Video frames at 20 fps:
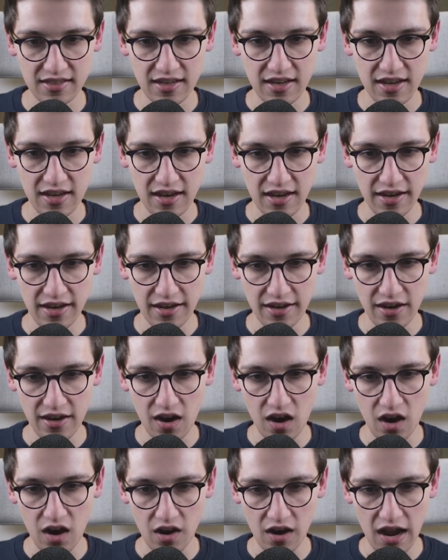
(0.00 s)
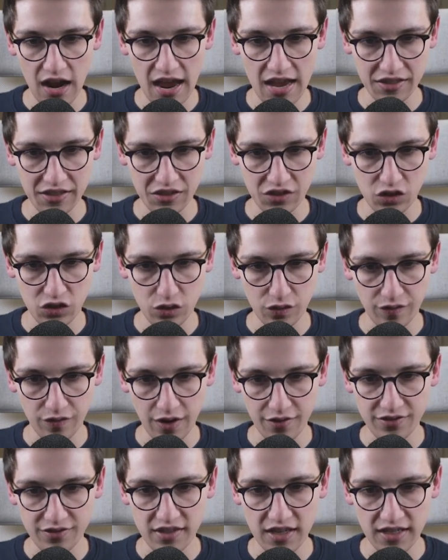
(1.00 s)

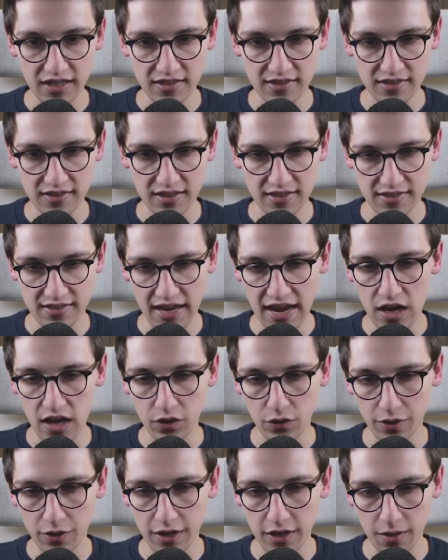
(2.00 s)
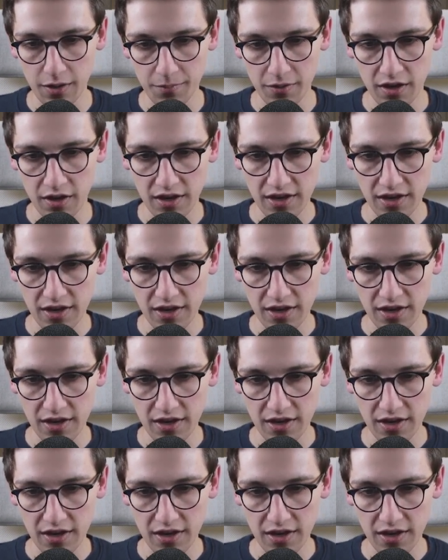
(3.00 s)
RS256 is the algorithm.